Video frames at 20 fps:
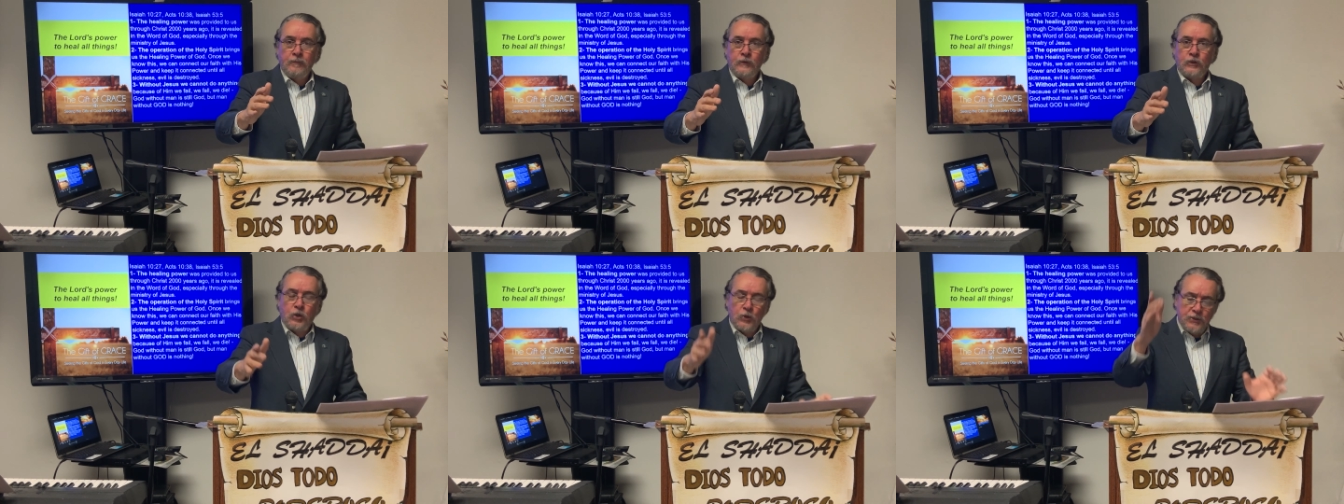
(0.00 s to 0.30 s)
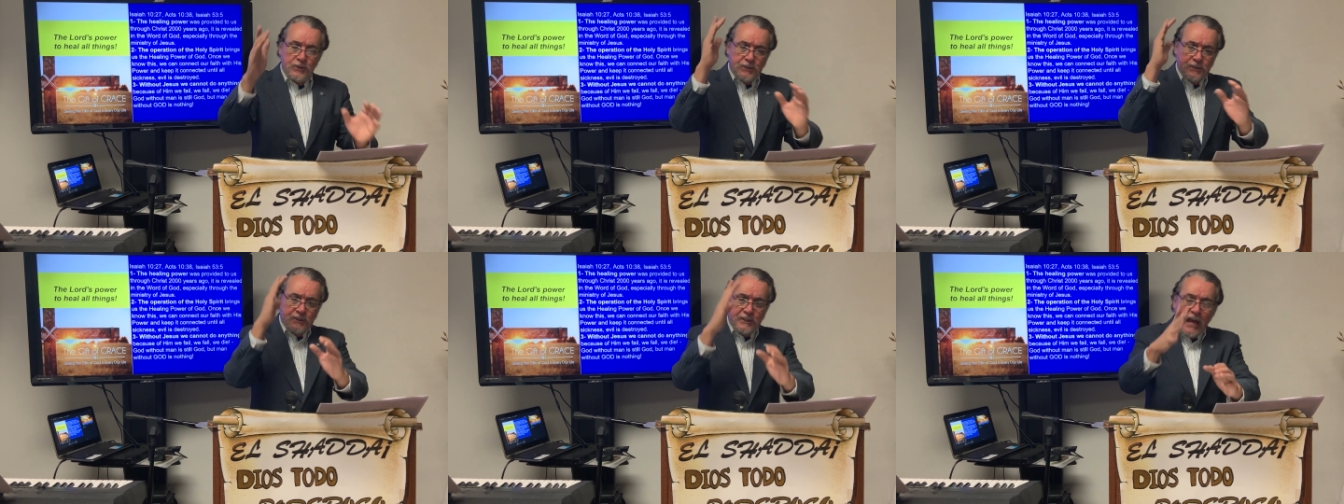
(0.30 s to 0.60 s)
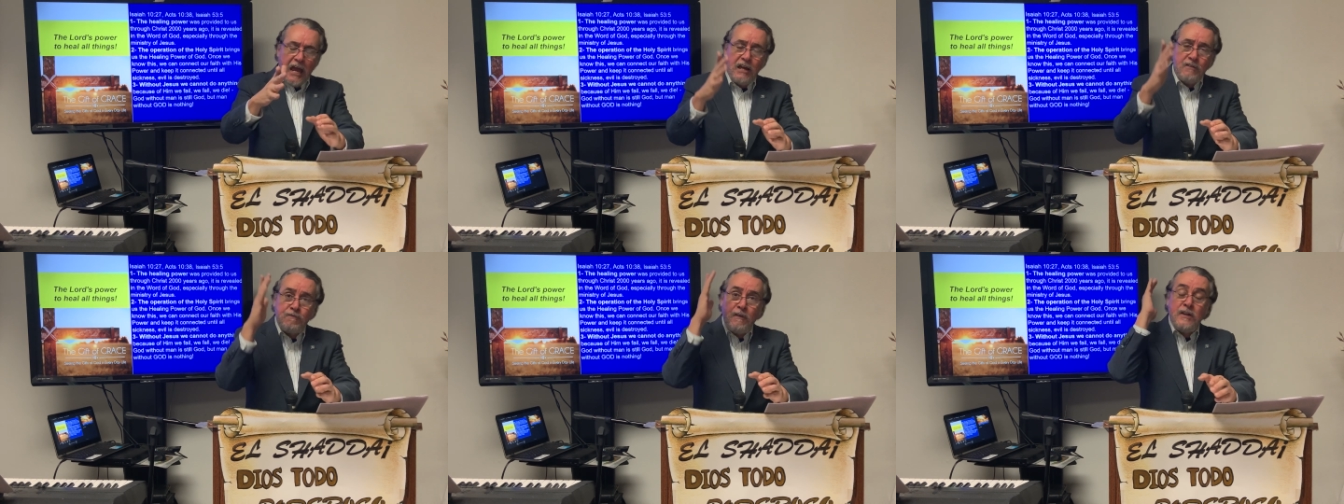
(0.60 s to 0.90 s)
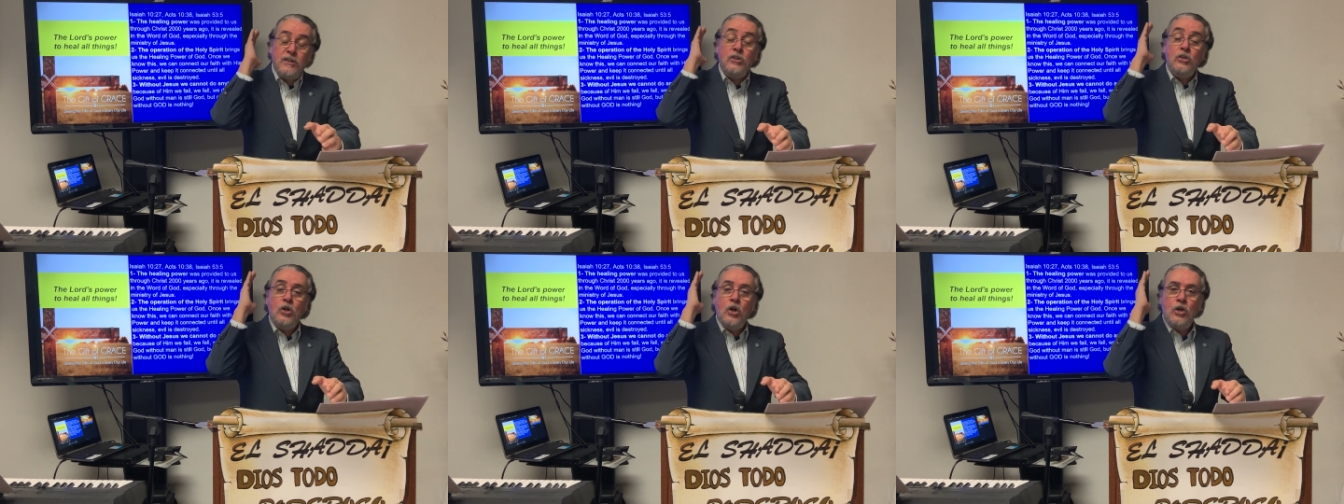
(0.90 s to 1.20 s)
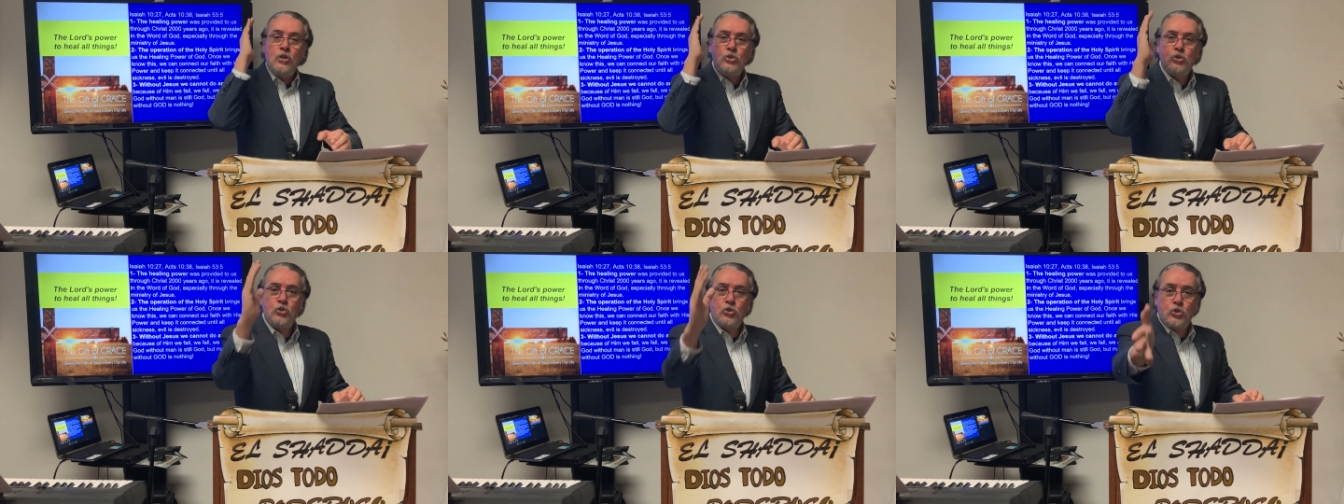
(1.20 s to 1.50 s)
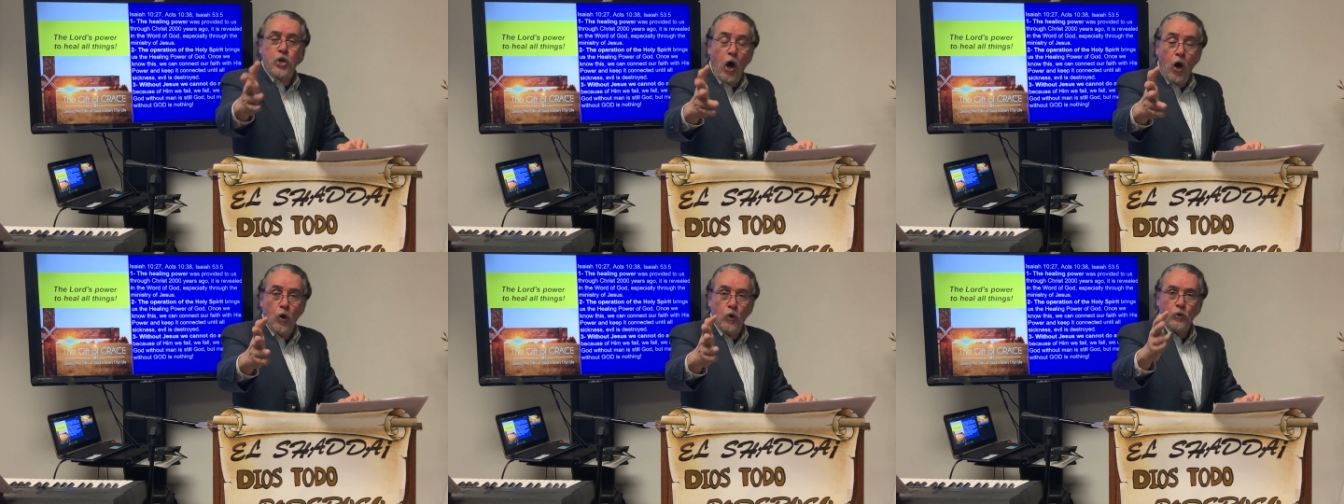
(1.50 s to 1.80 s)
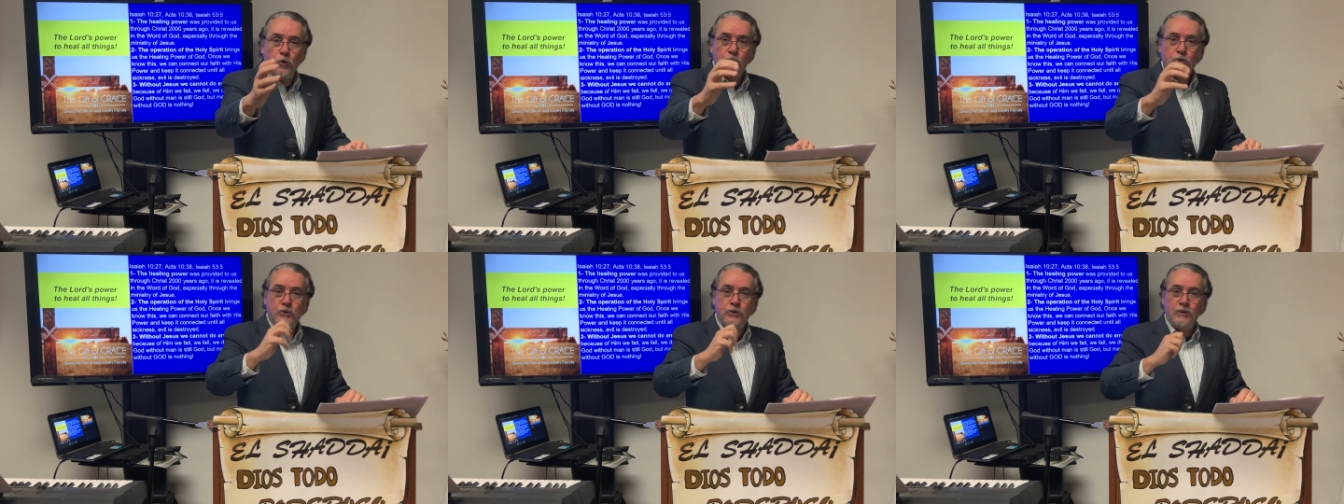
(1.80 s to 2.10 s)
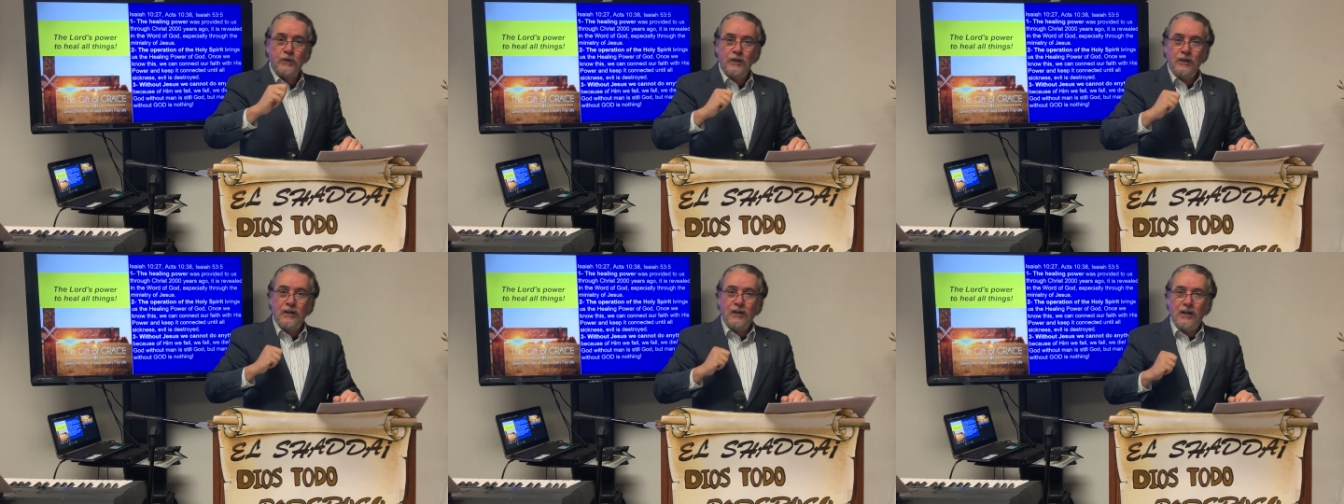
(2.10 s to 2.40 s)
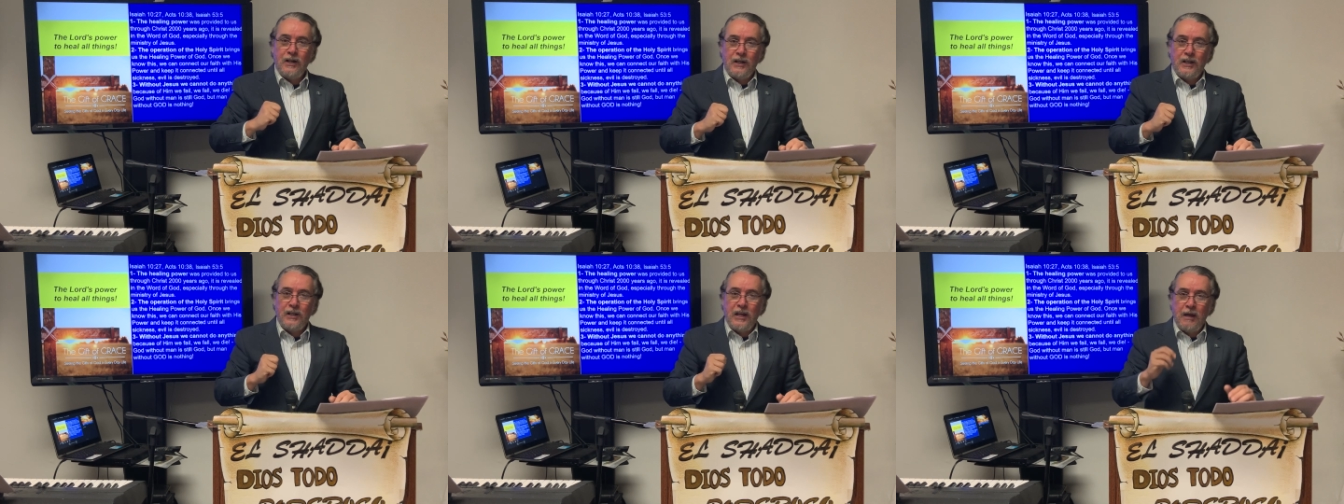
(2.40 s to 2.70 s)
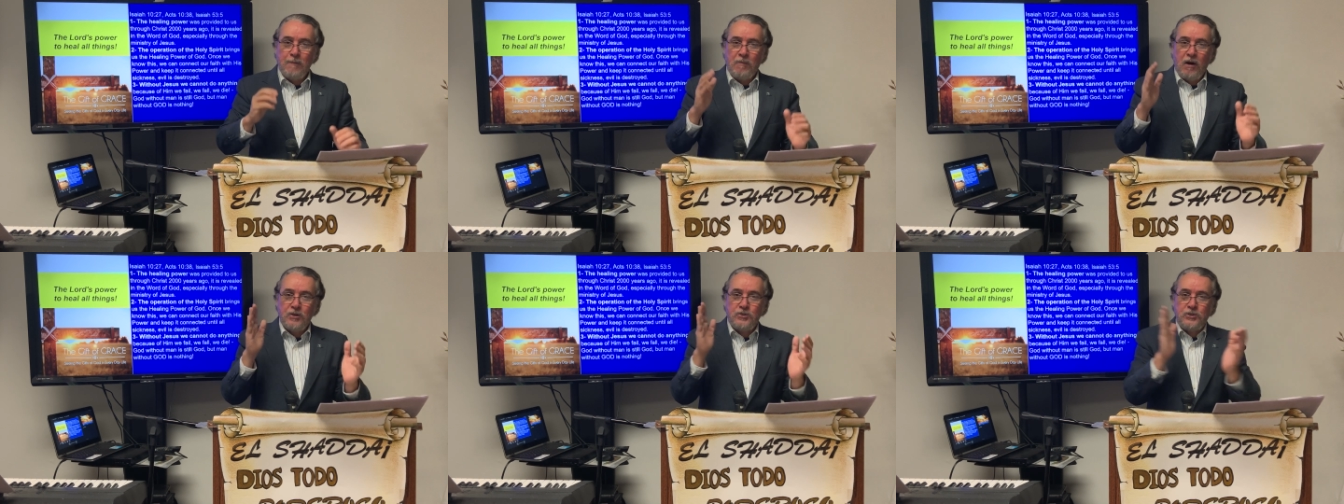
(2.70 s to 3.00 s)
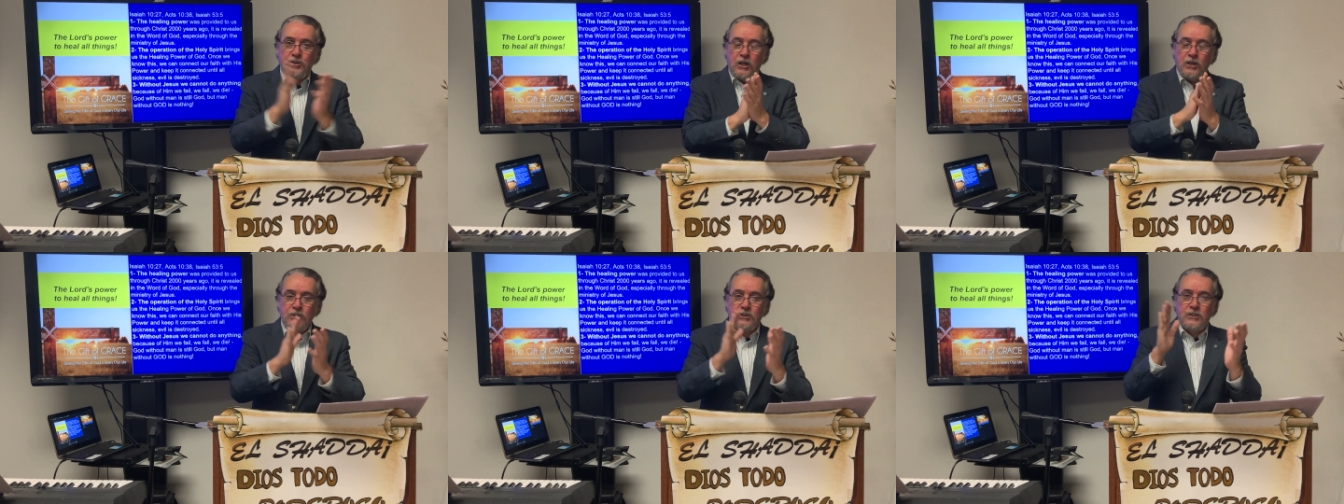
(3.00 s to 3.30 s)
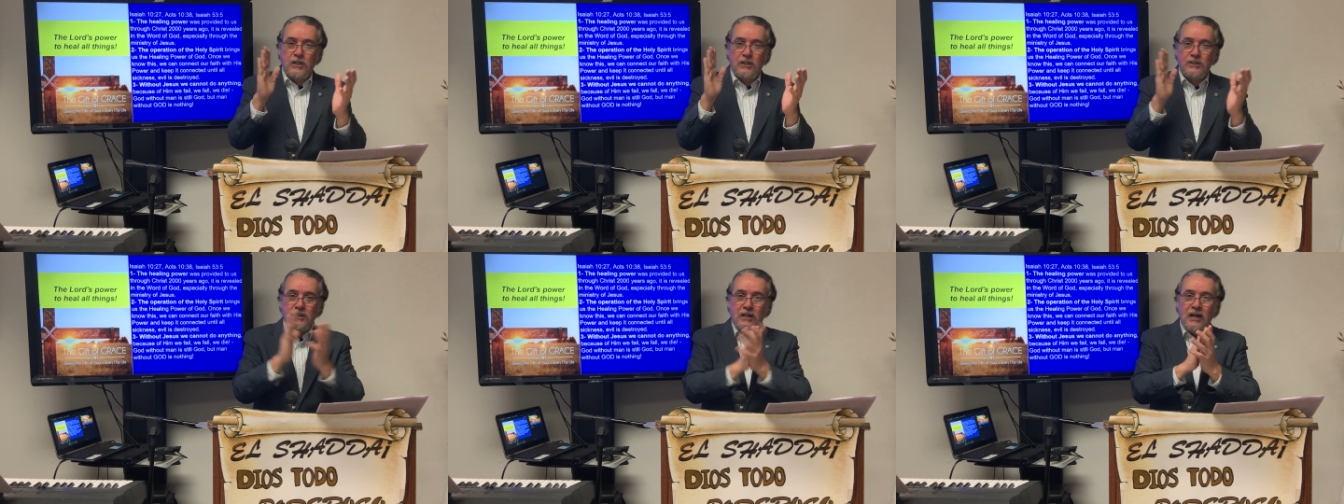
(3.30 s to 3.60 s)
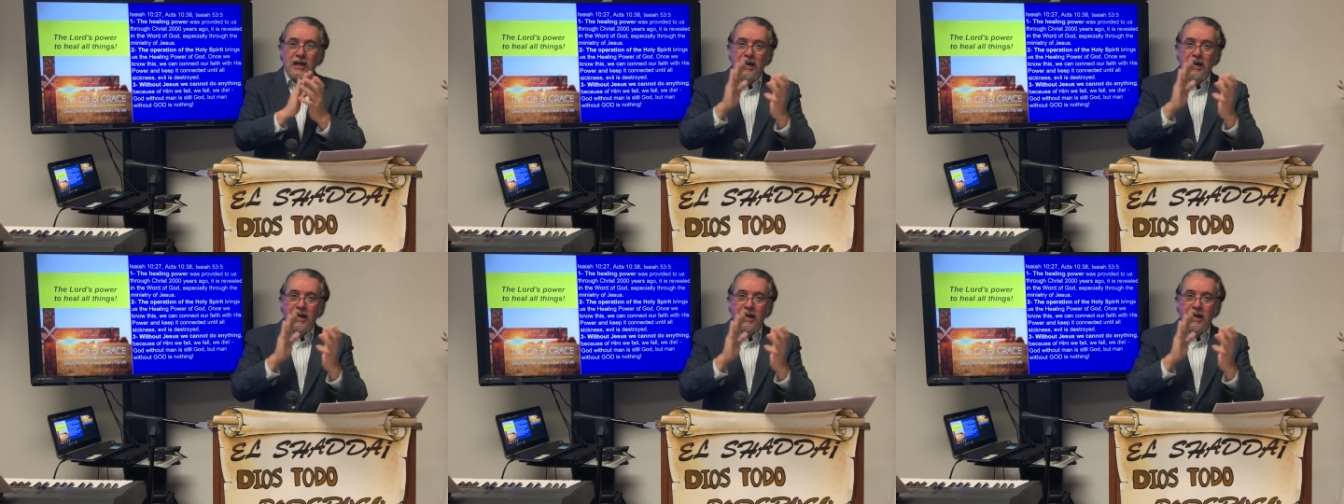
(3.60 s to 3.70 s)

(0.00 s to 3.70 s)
to saving souls in the name of Jesus.